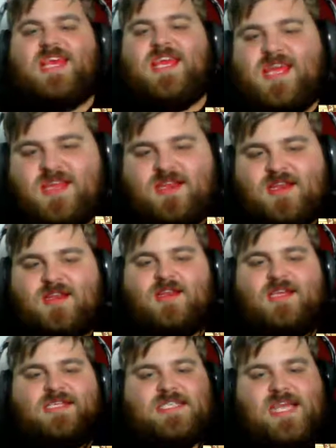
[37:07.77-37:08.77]
end
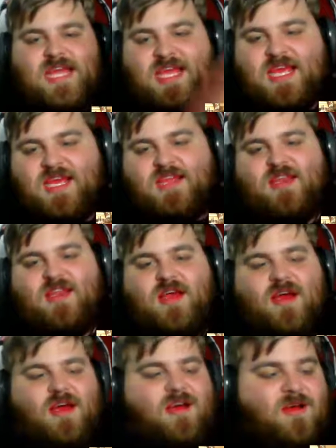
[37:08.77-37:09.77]

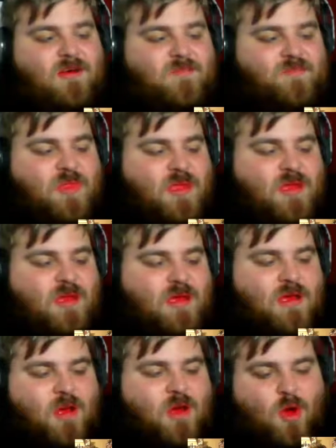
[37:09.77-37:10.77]
on
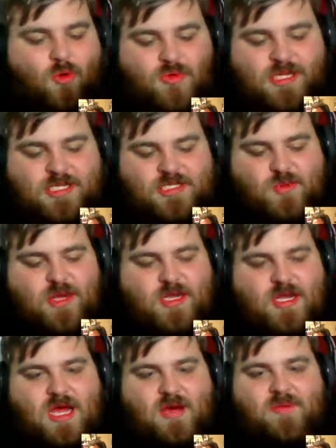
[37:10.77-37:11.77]
this
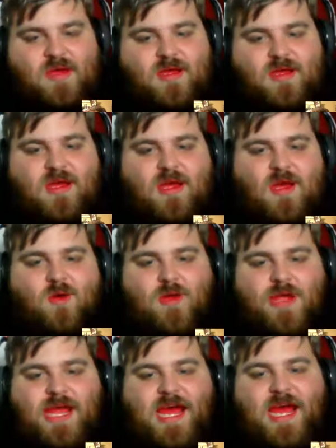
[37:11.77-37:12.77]
quick topic.
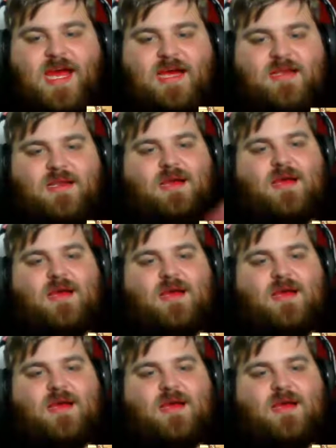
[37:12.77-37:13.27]
We got